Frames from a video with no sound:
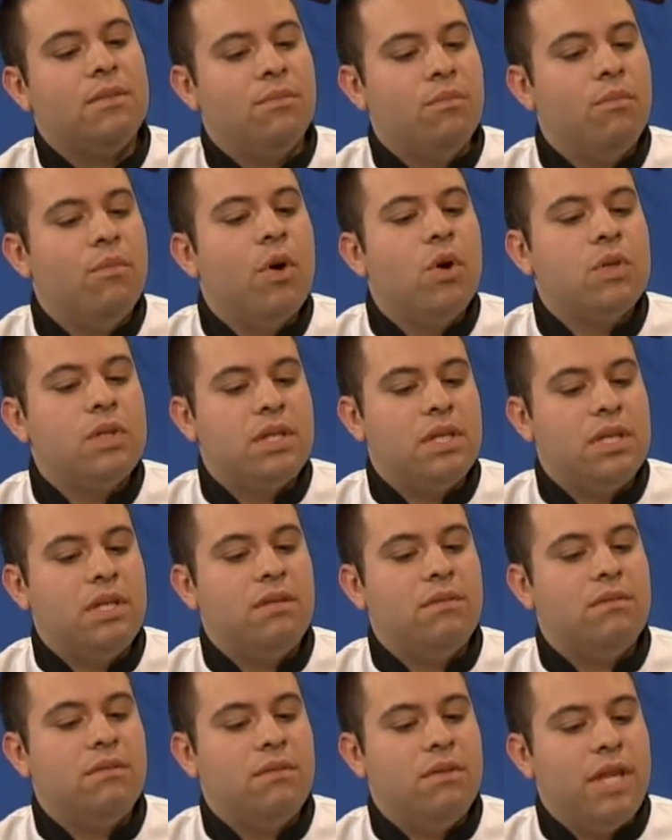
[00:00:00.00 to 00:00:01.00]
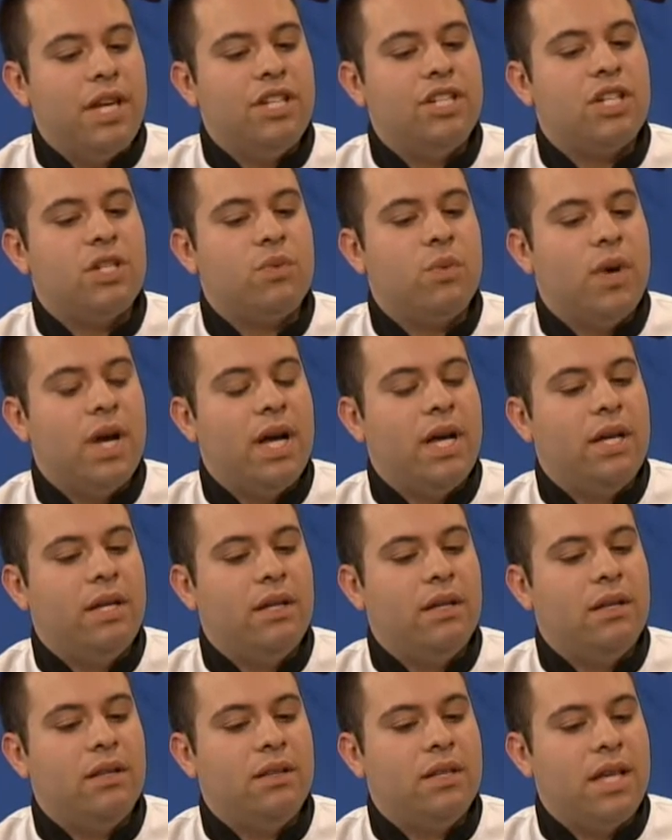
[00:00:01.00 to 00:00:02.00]
most they just
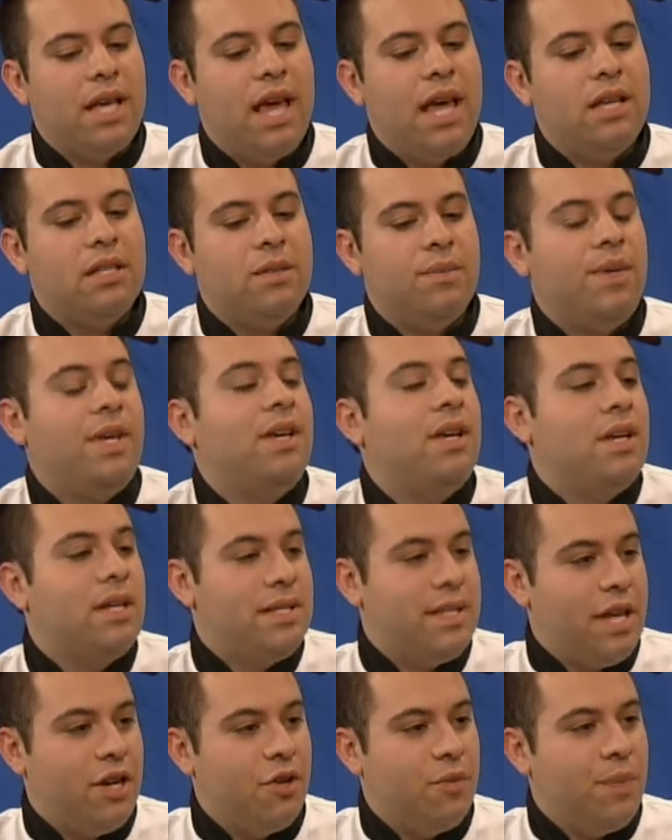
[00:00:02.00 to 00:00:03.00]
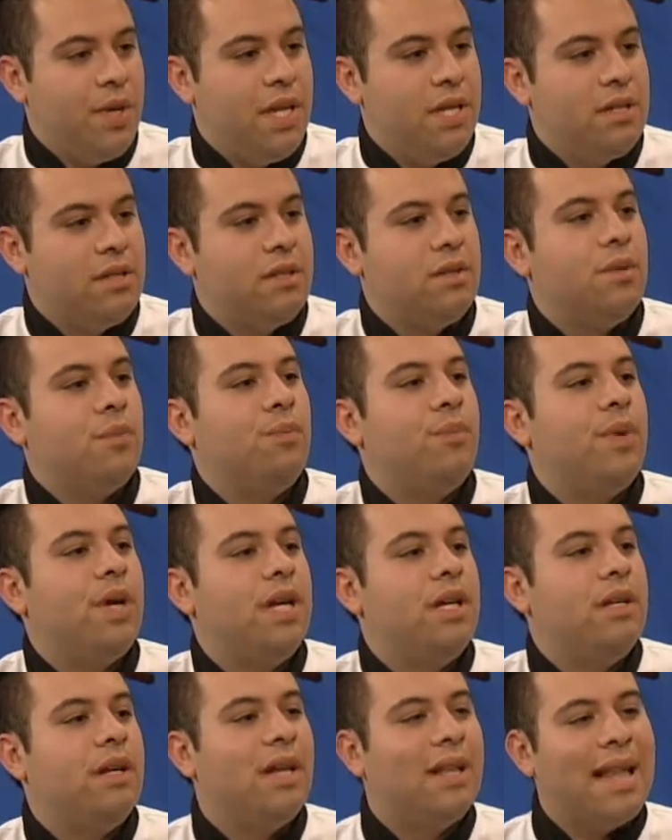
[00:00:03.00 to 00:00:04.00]
want the cake to be a centerpiece,
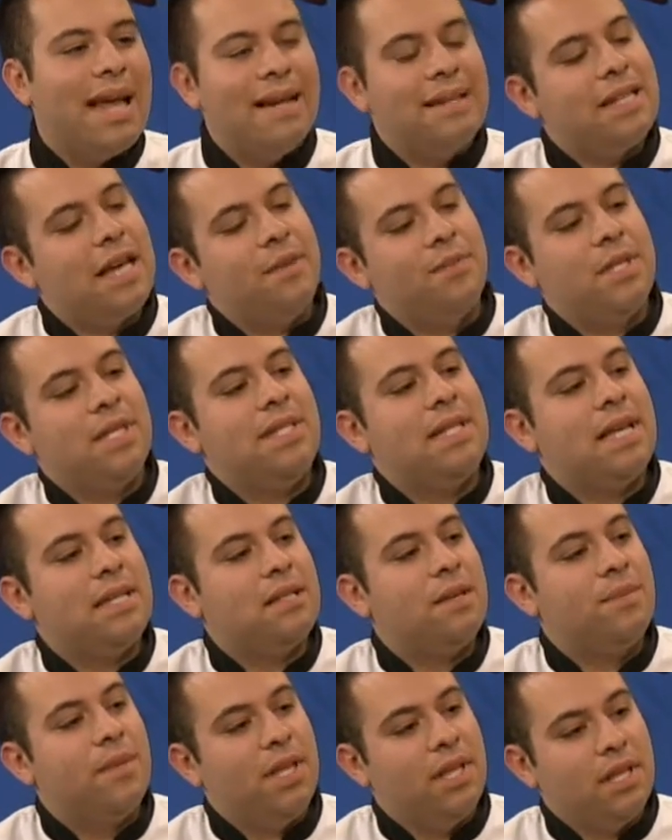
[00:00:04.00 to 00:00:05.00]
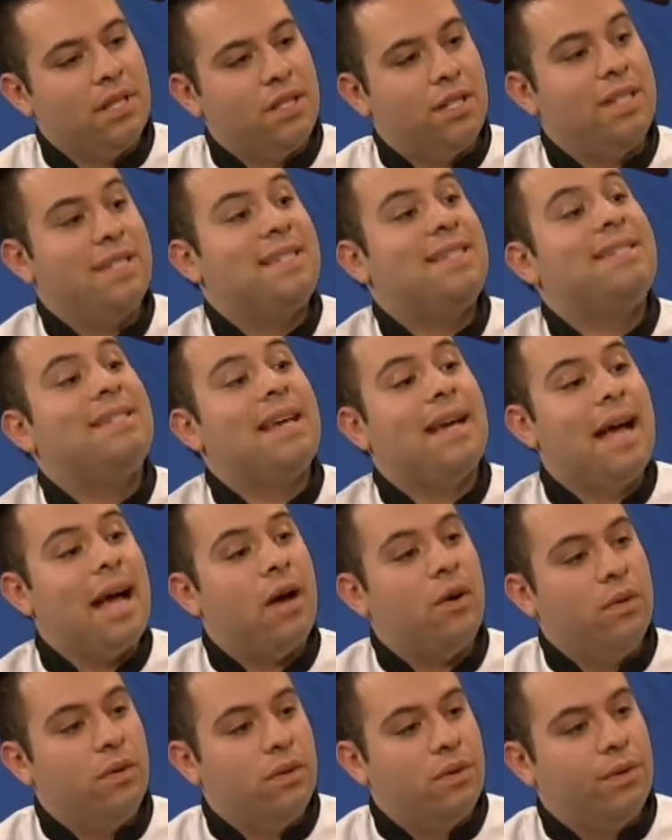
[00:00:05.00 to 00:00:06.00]
but a lot of times it's not something that's going to stick
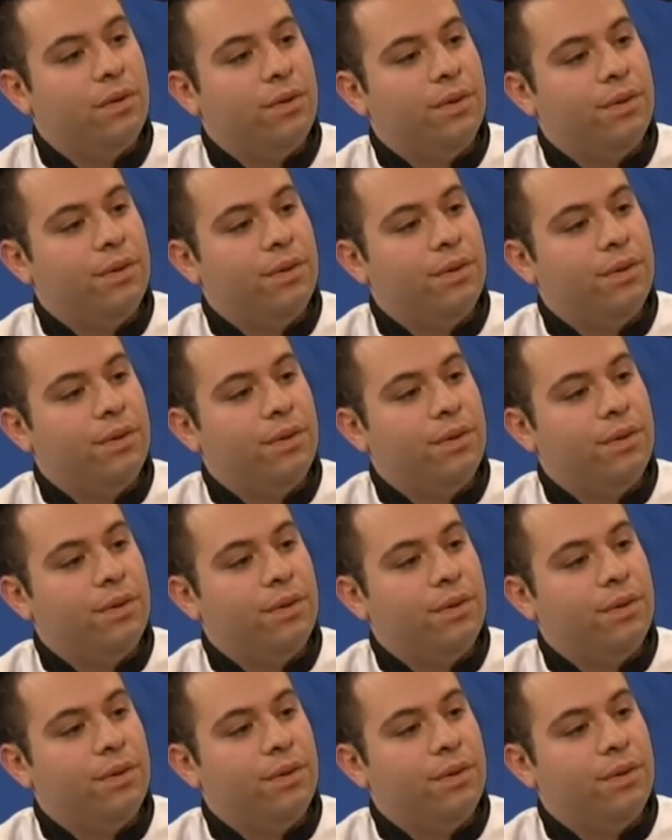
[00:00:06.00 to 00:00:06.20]
out.